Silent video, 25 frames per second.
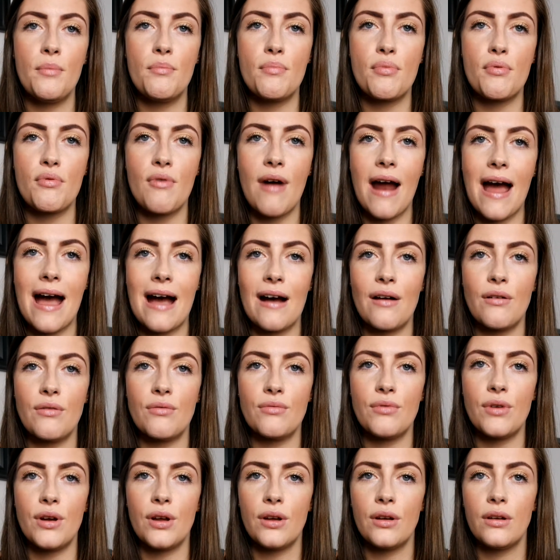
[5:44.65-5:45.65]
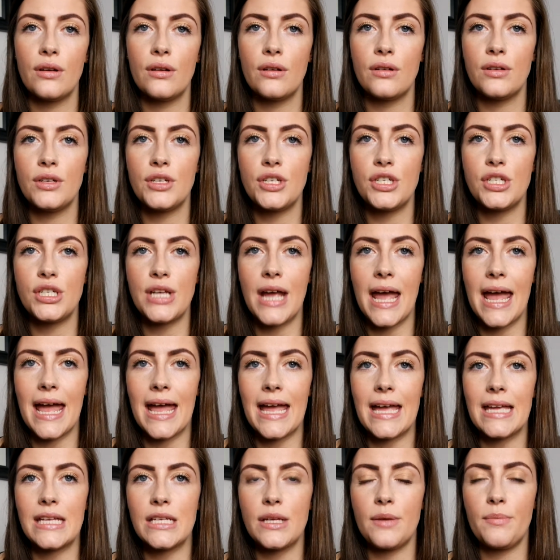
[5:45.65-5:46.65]
brown
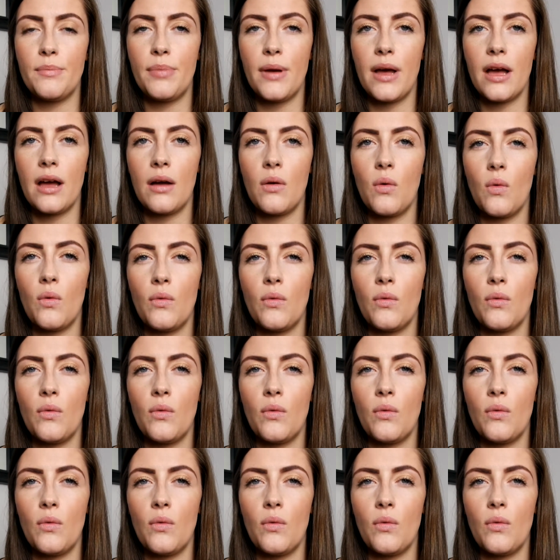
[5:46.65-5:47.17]
shade, but